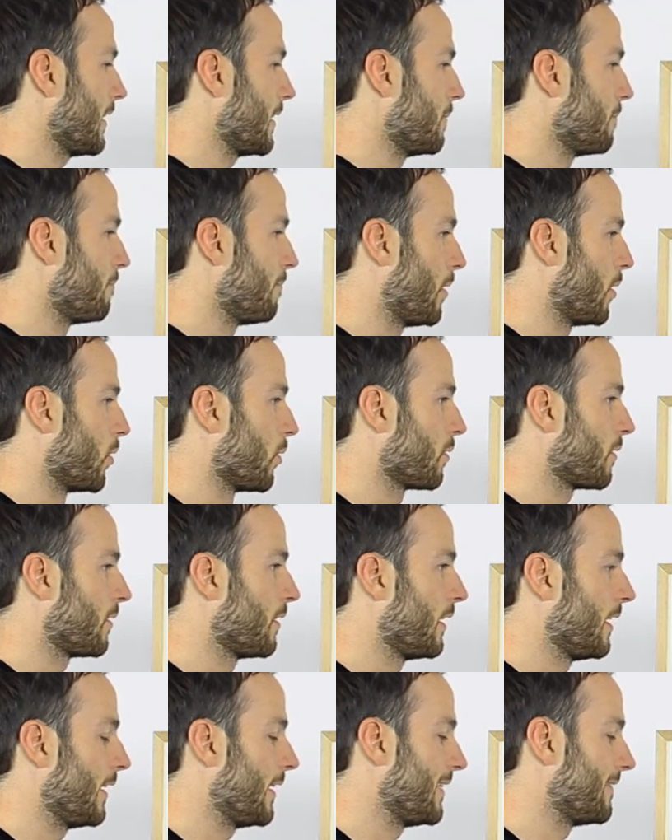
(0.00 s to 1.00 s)
in both
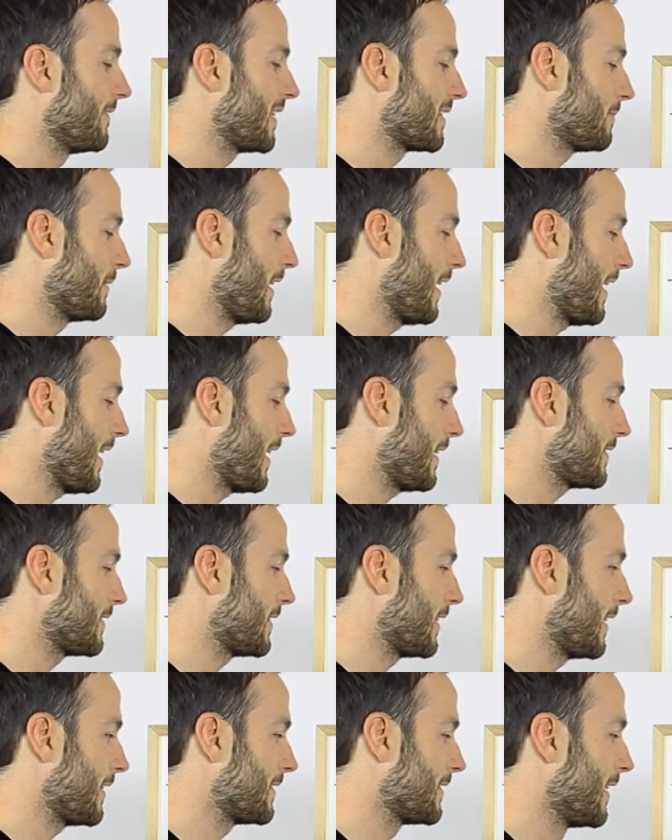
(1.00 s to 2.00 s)
investment
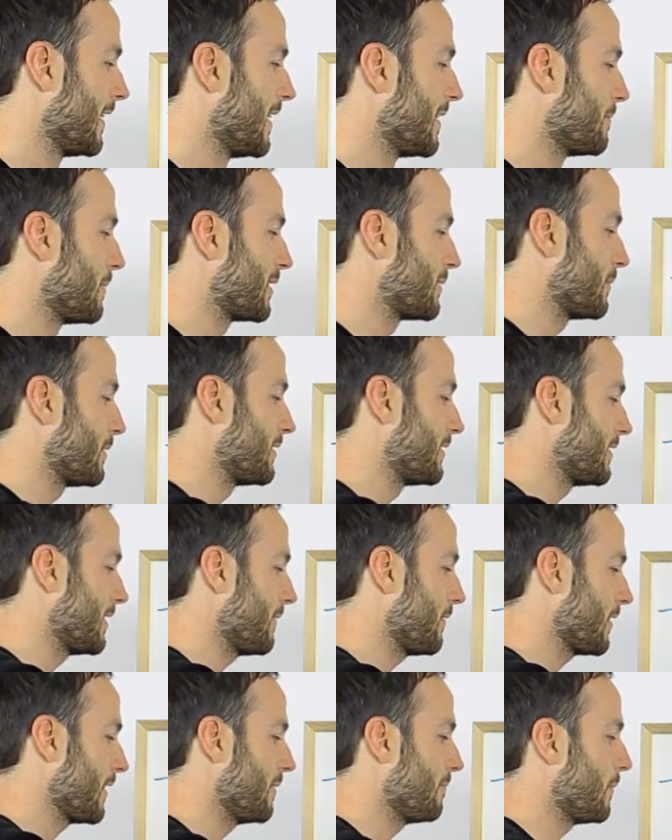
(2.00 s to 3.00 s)
assets, but
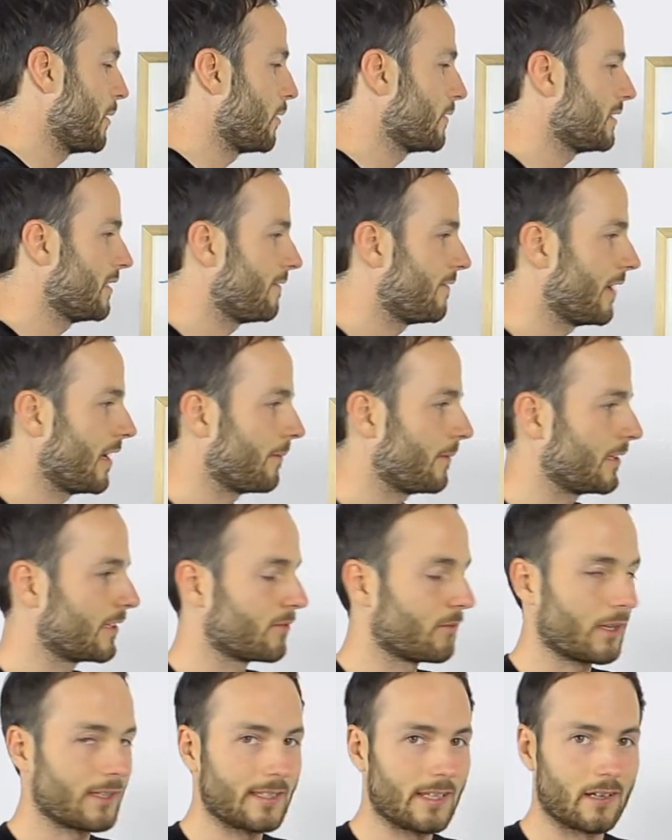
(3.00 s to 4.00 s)
specifically multifamily, this
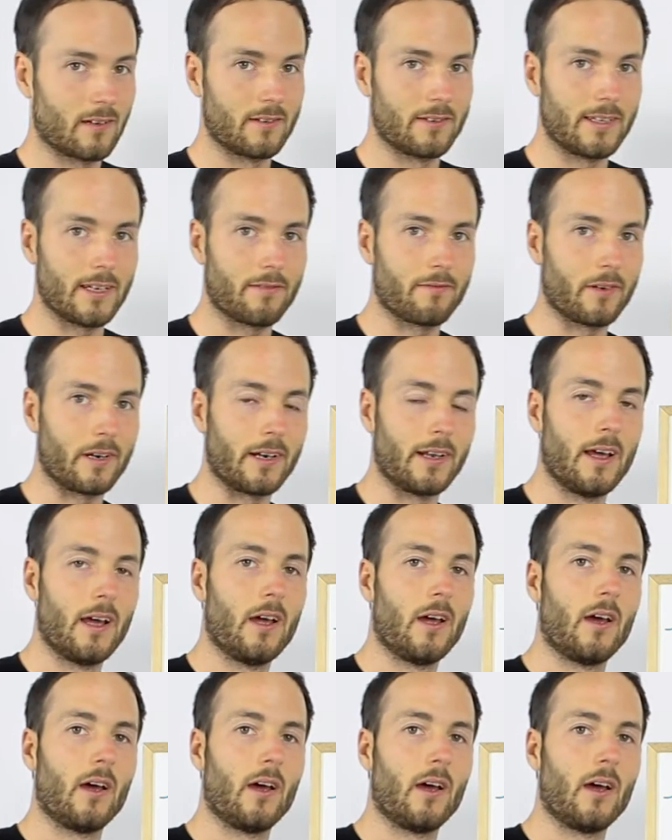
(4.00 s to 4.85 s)
is where it's a little different.